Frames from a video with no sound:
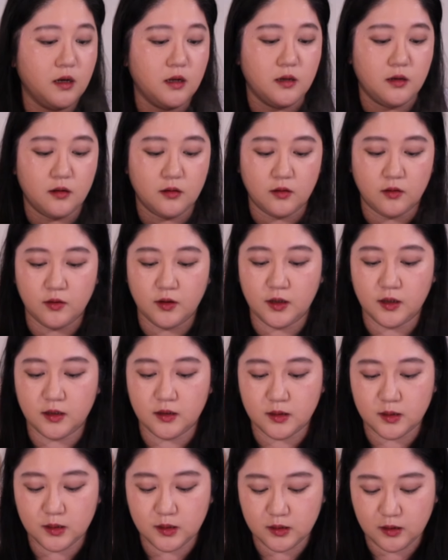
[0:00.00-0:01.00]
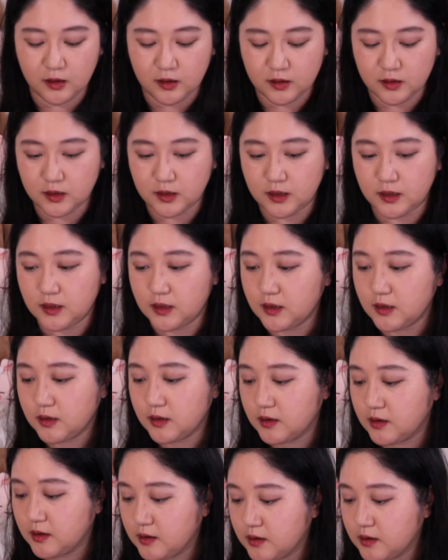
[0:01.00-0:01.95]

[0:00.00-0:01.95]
I'll go ahead and start eating.